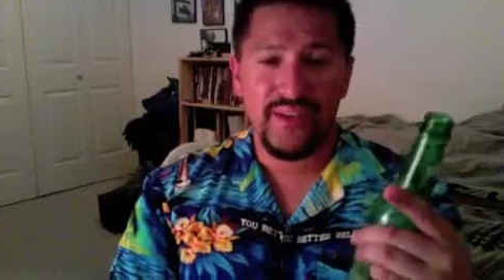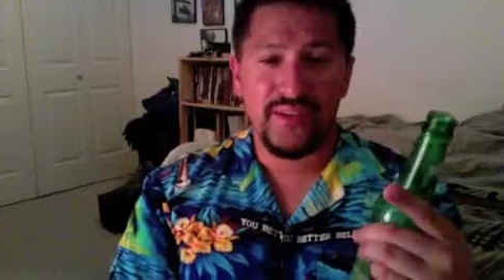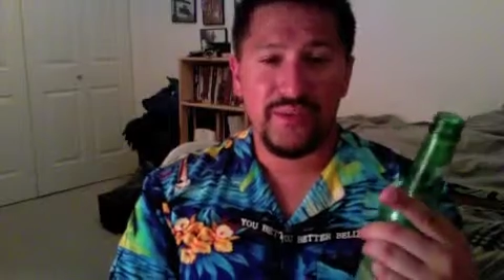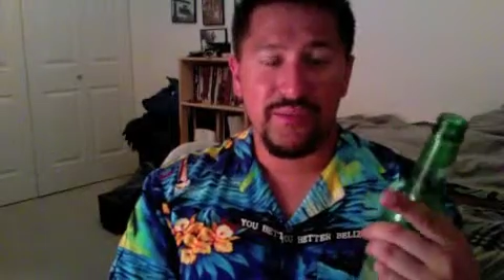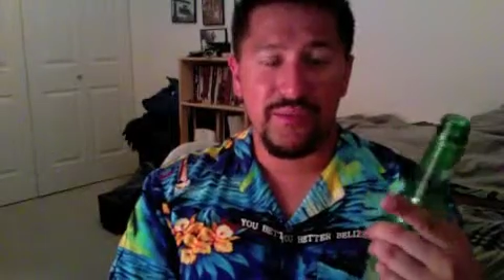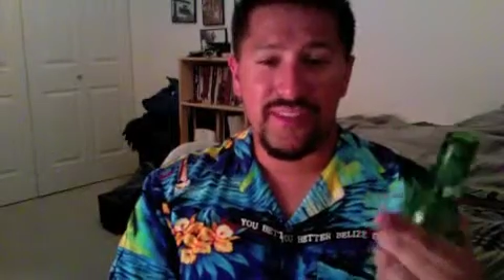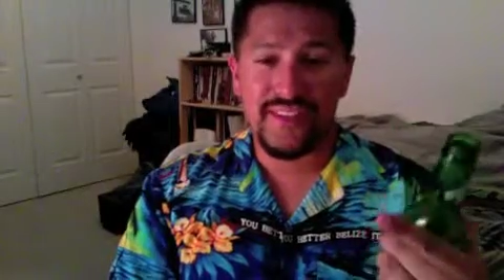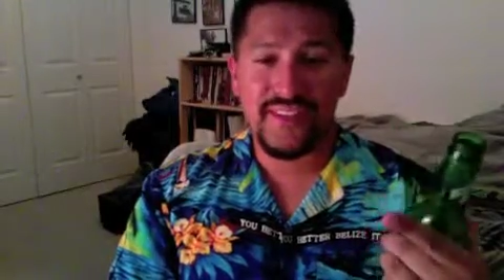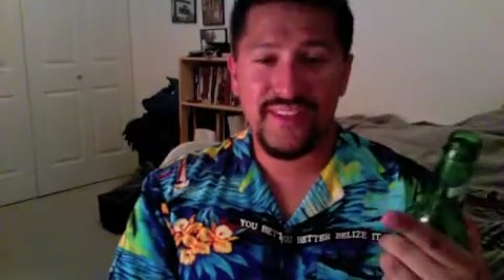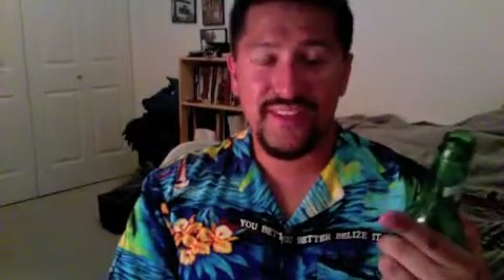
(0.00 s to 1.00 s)
It was
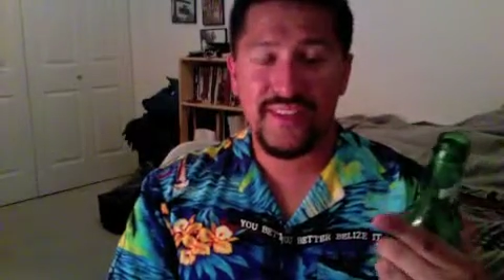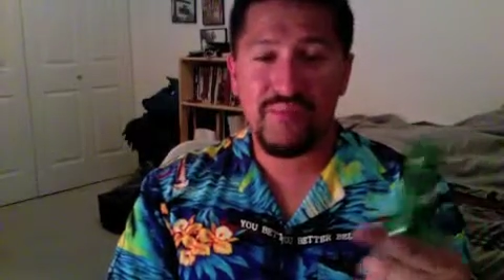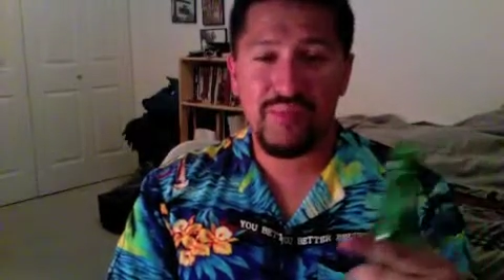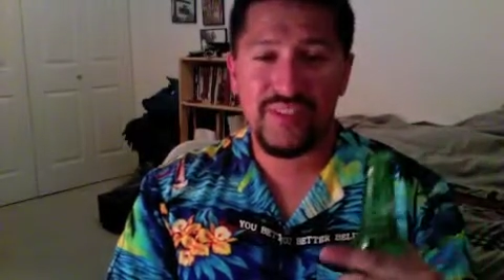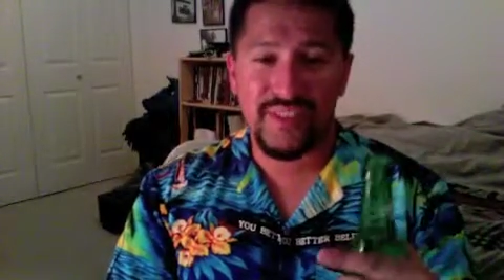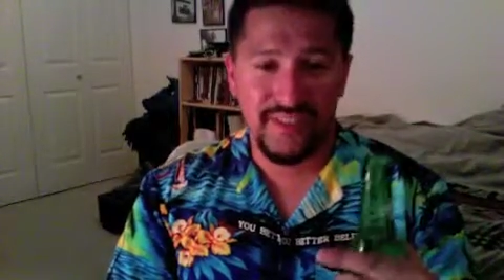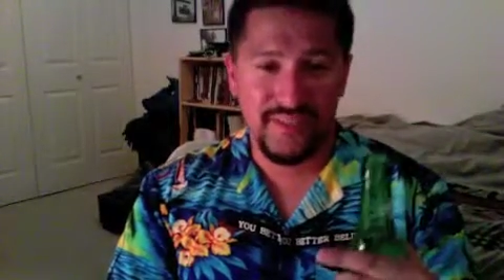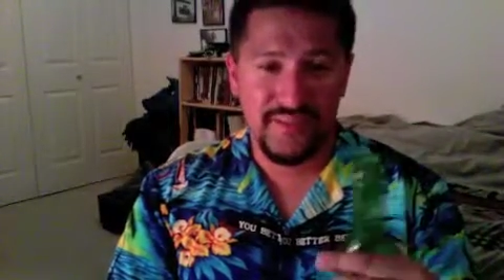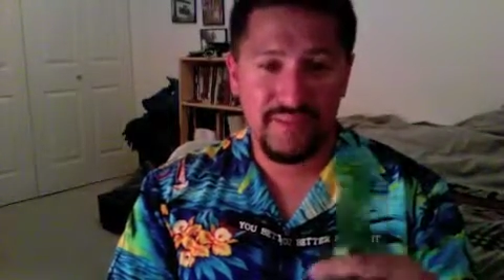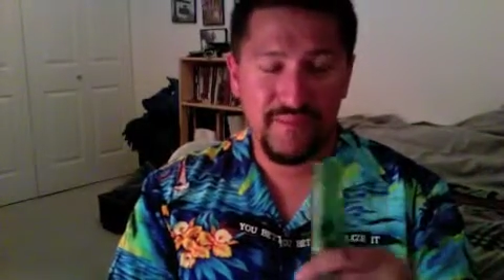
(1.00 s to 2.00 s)
Belize City,
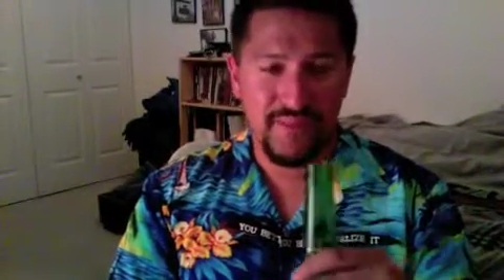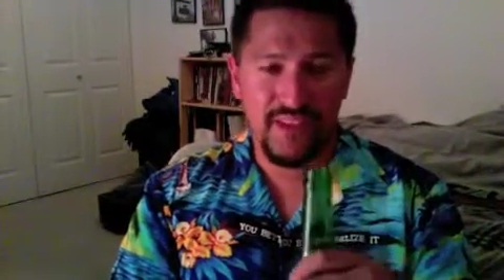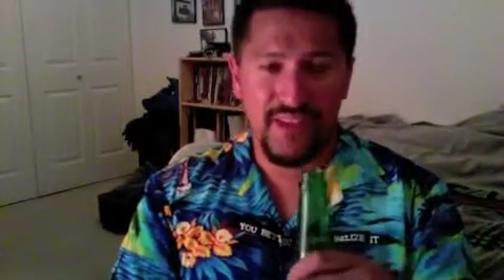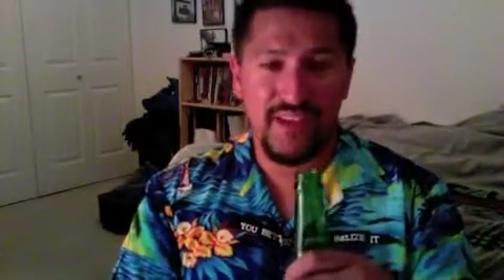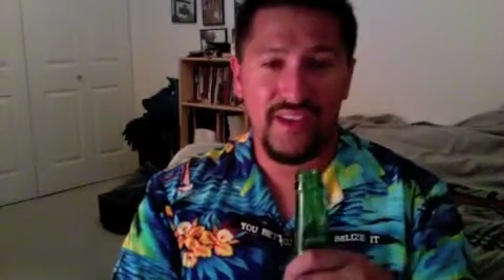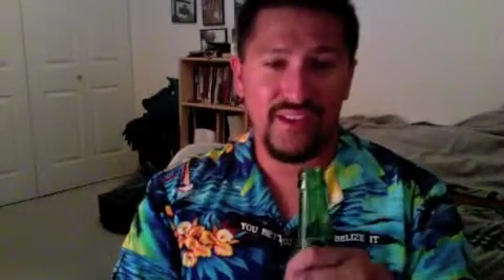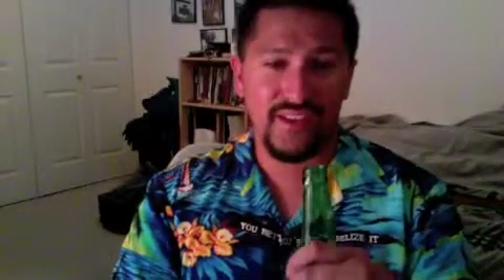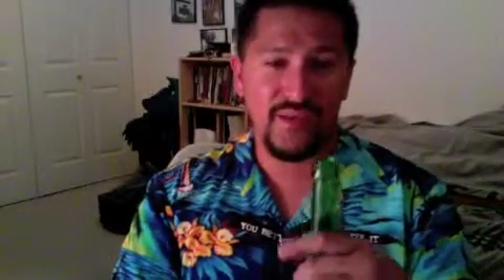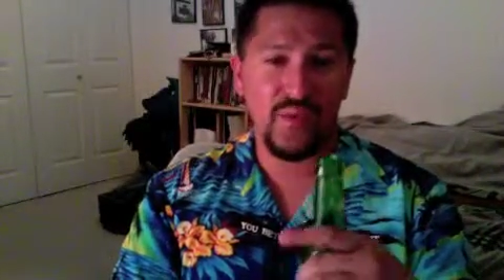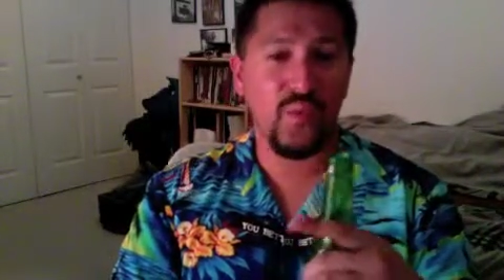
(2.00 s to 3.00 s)
Belize.
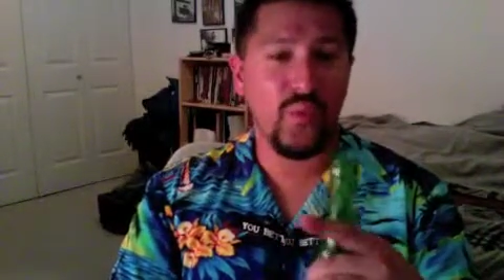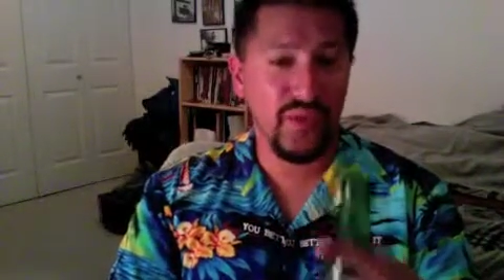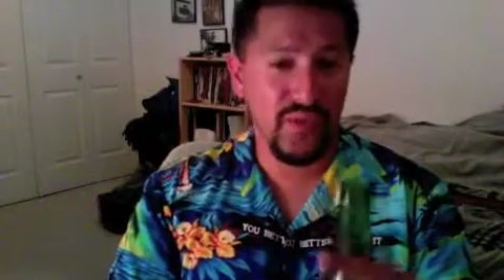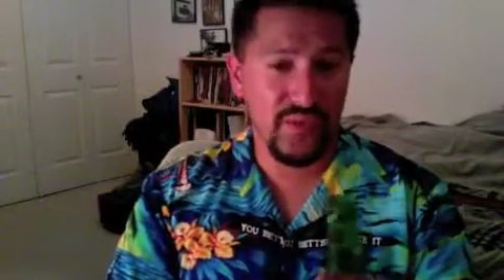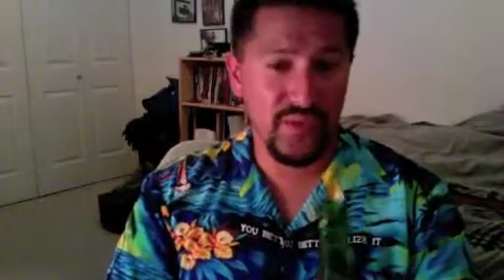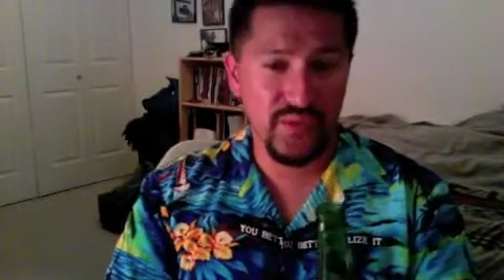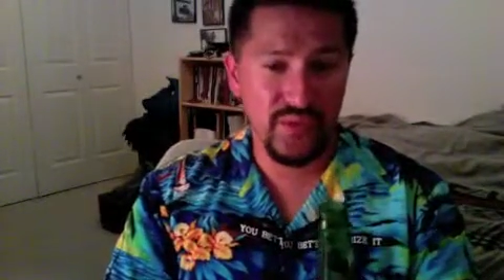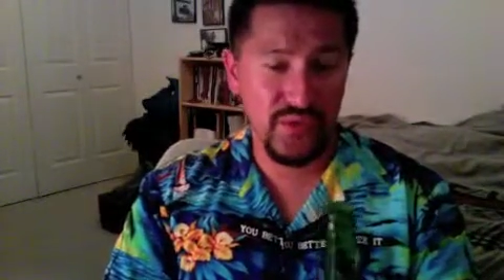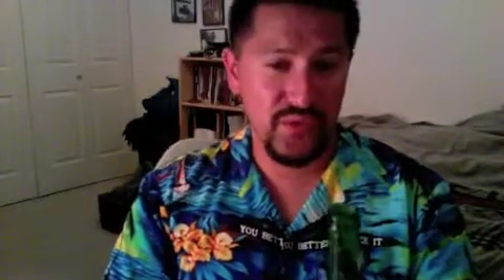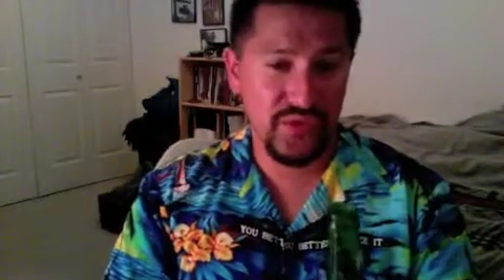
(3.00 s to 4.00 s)
And one of those
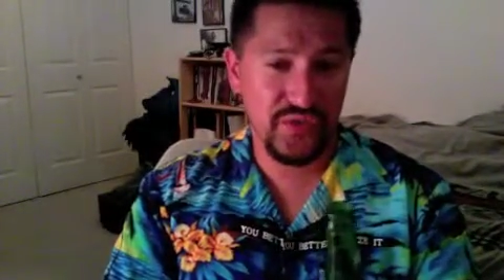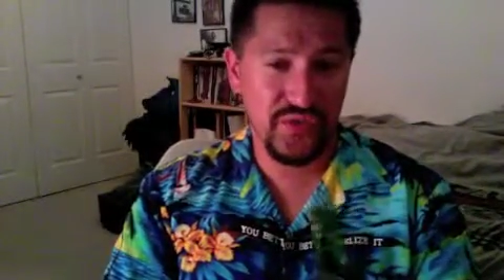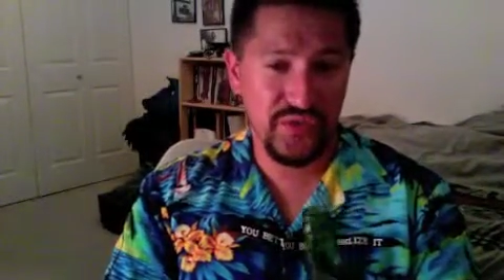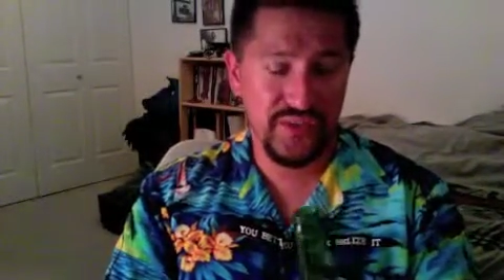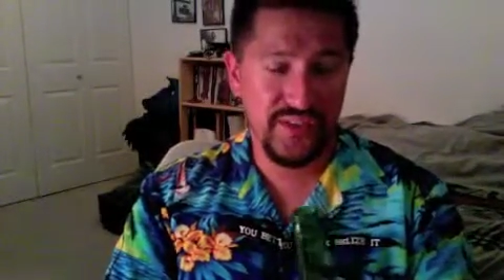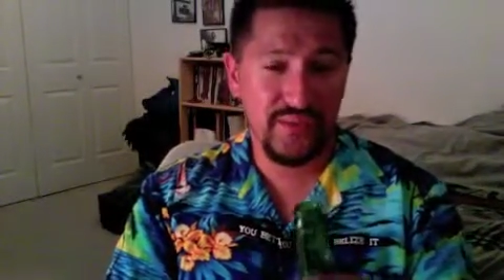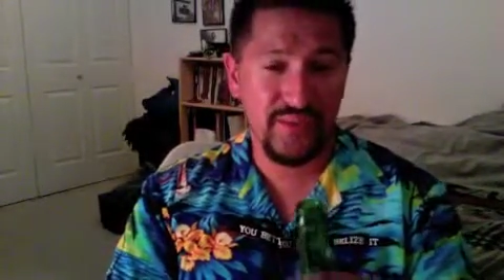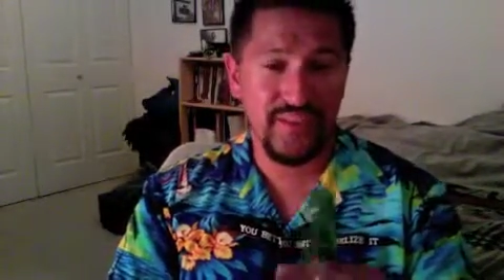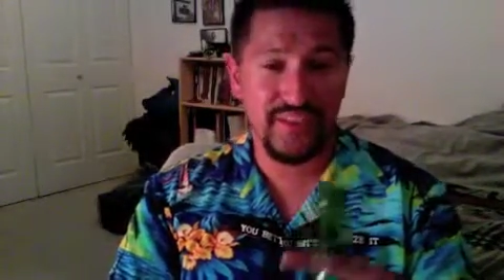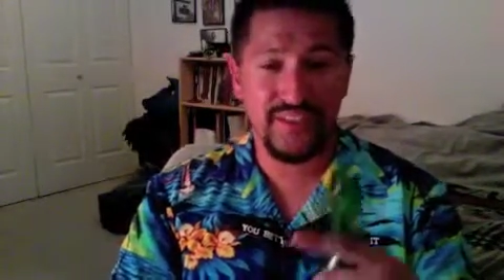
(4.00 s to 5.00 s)
shore excursions that we
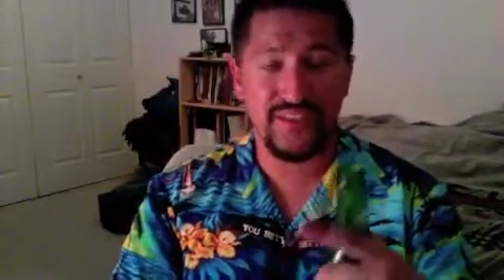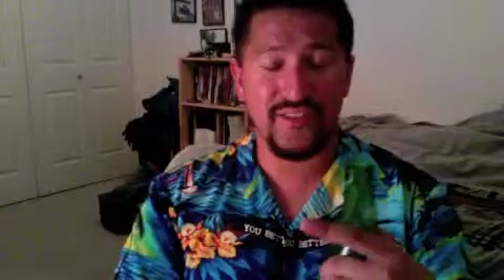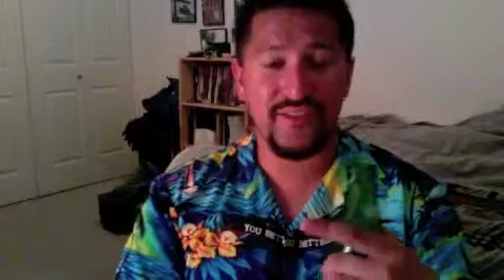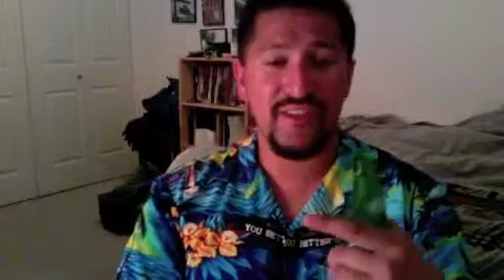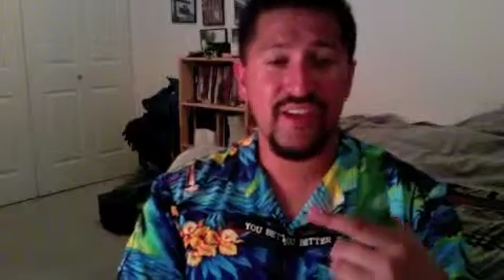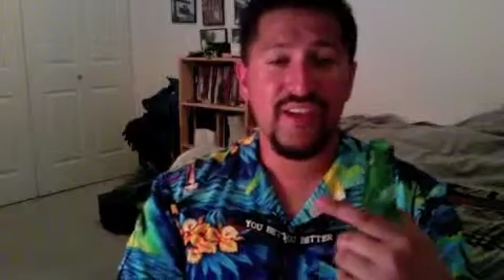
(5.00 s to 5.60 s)
like to do